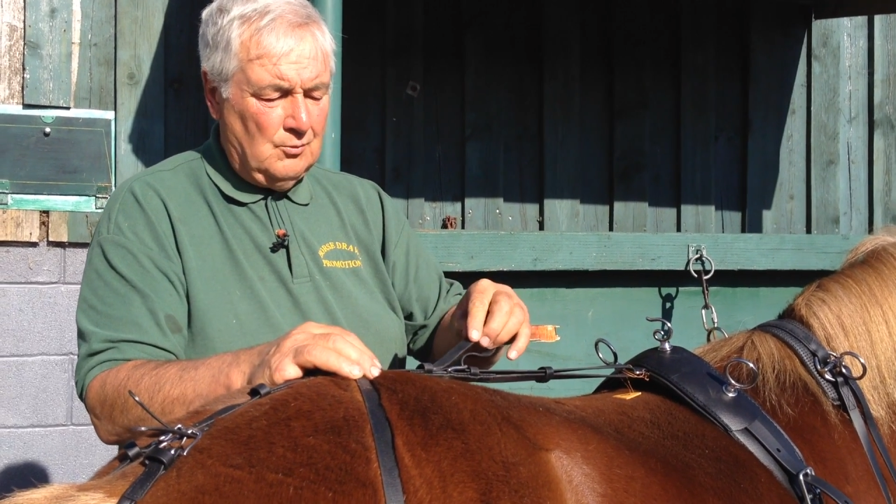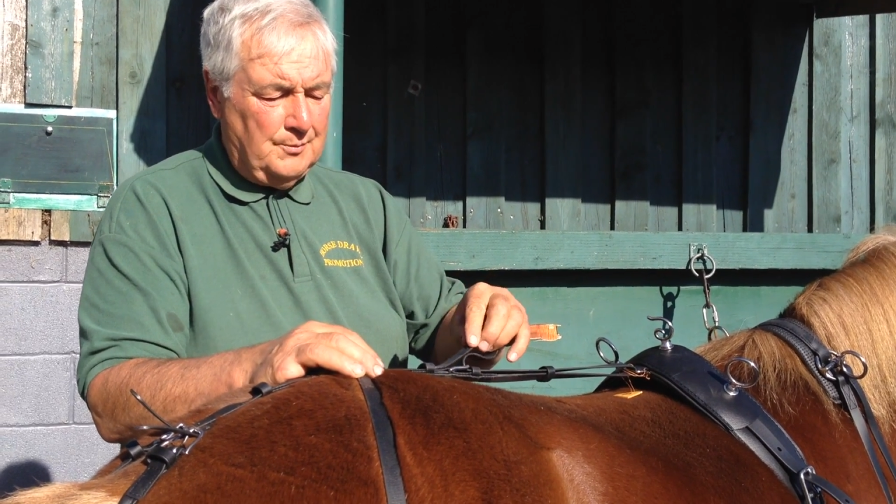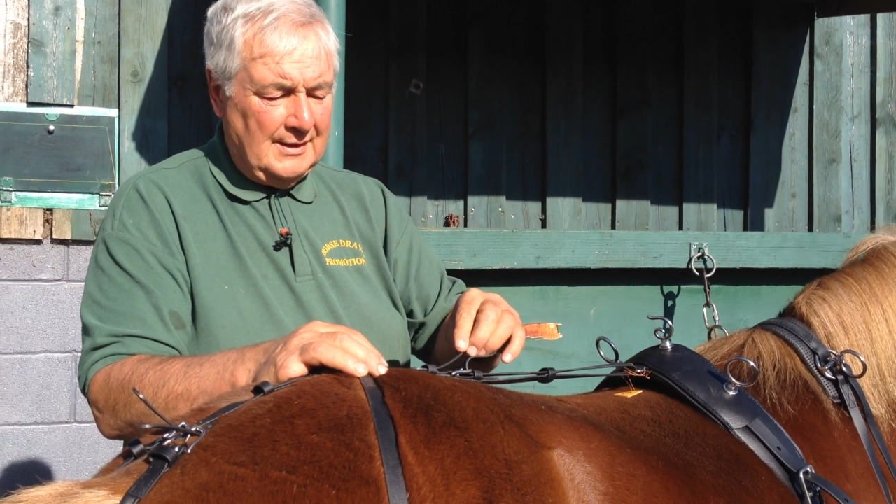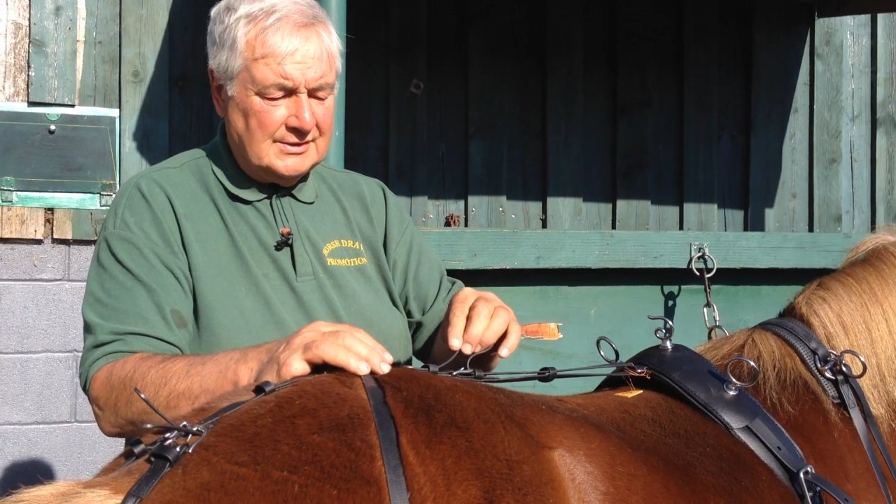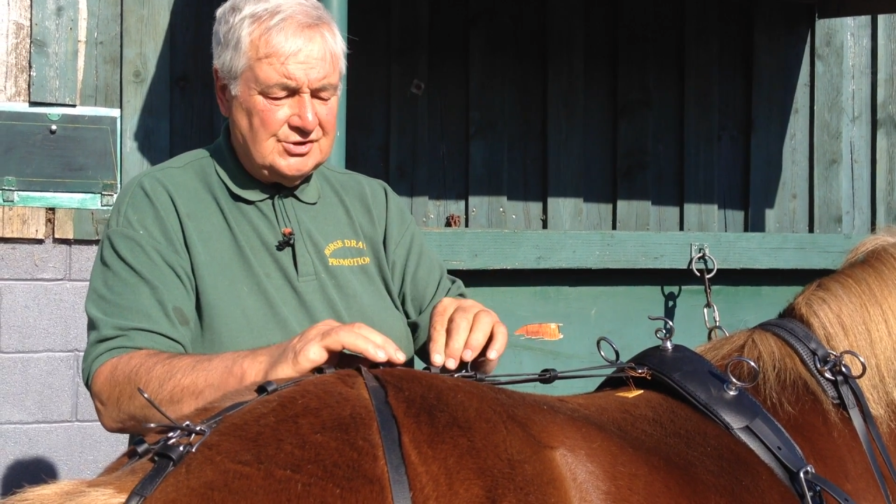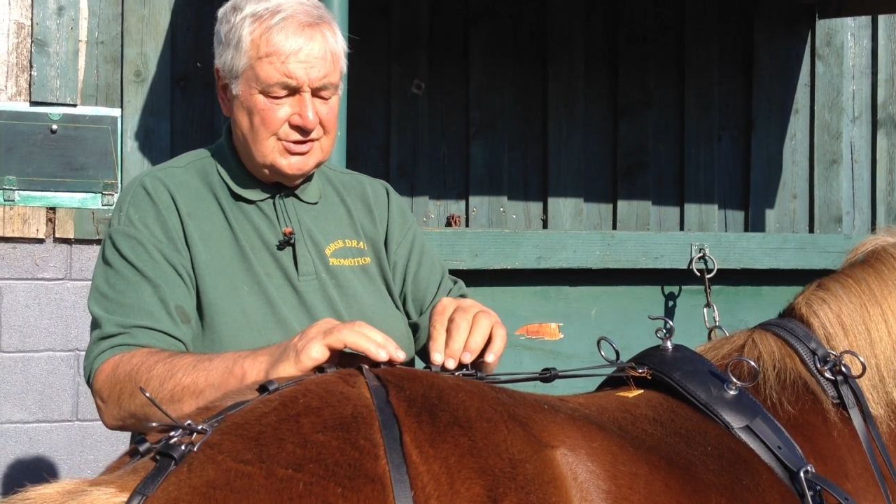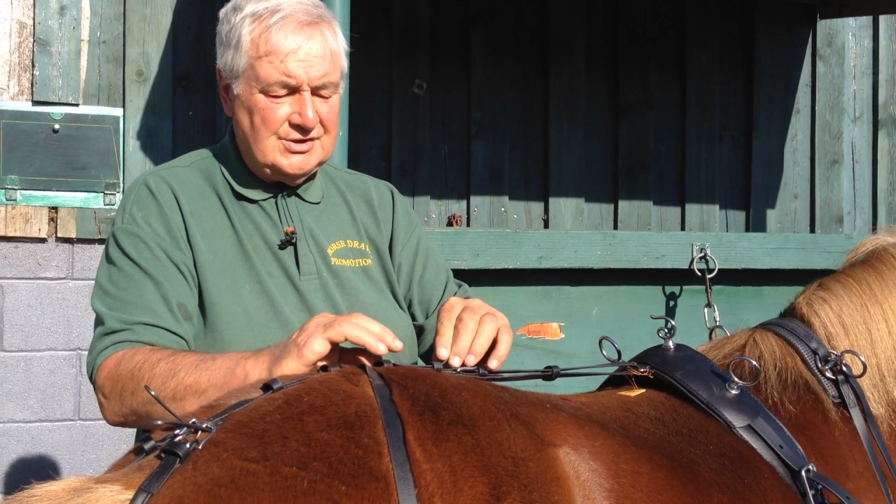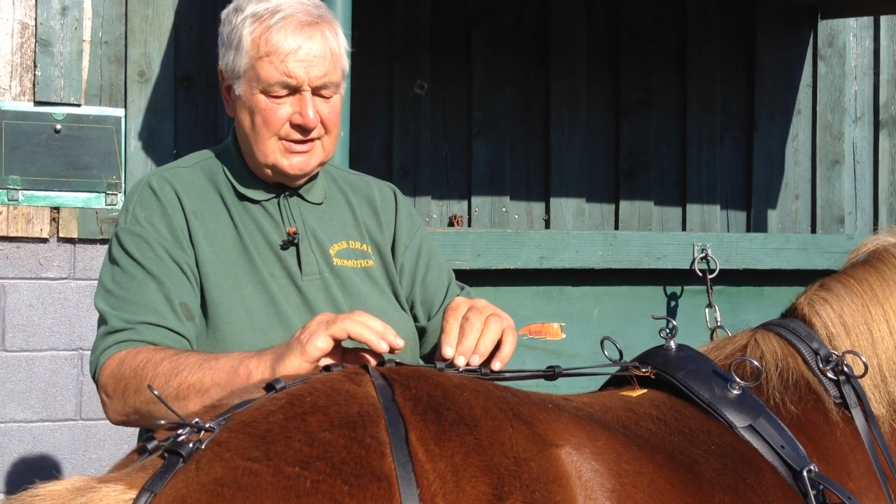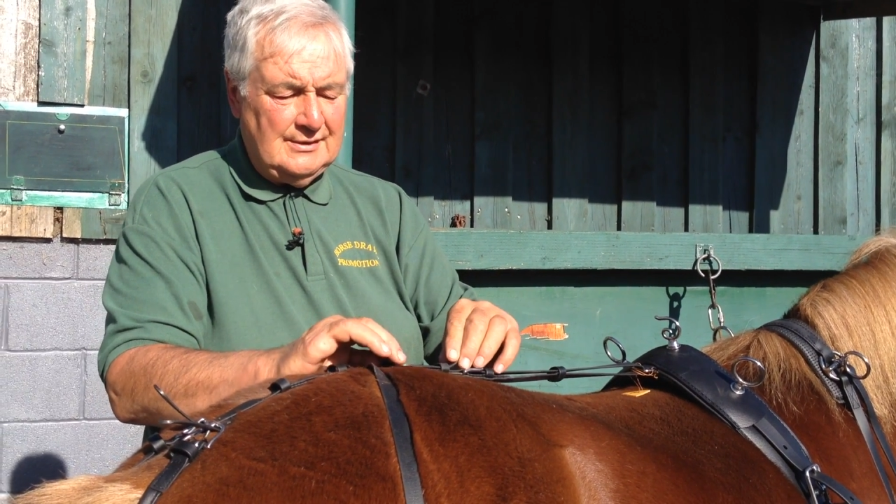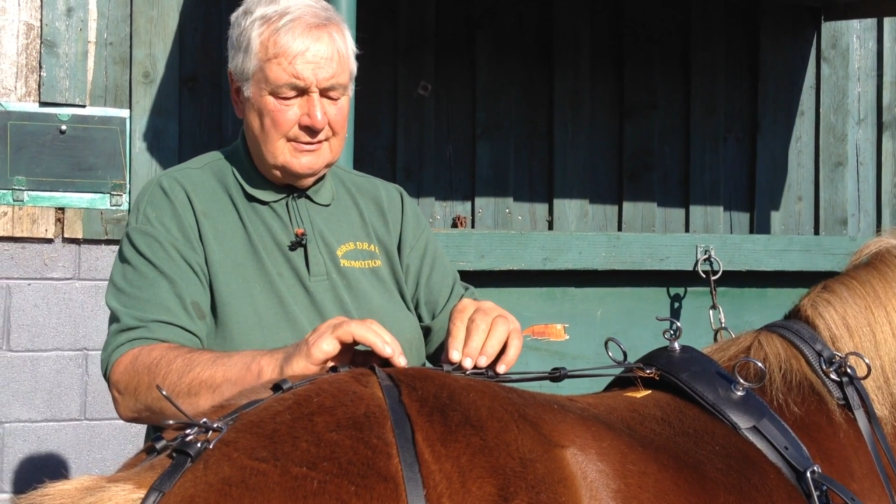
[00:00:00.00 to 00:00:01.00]
punches
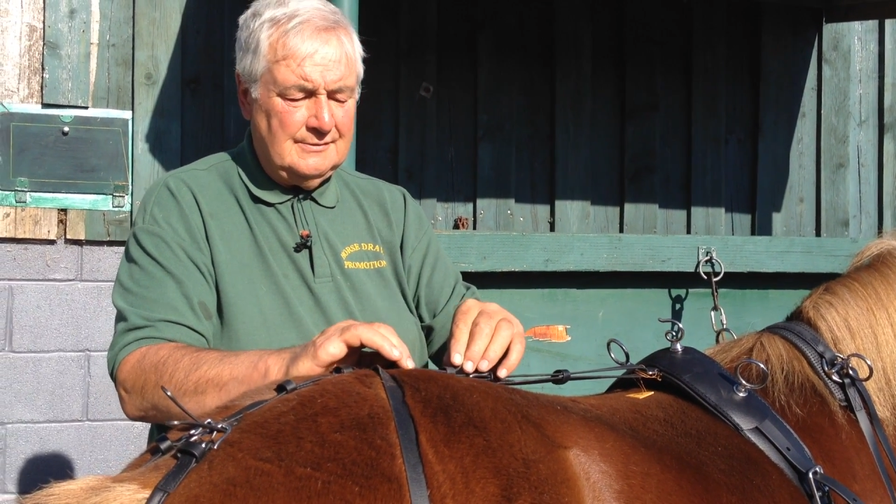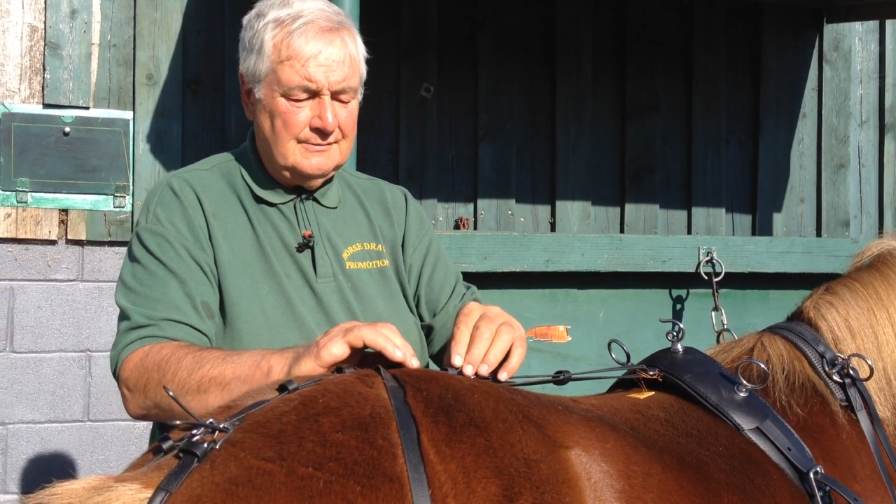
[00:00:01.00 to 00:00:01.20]
here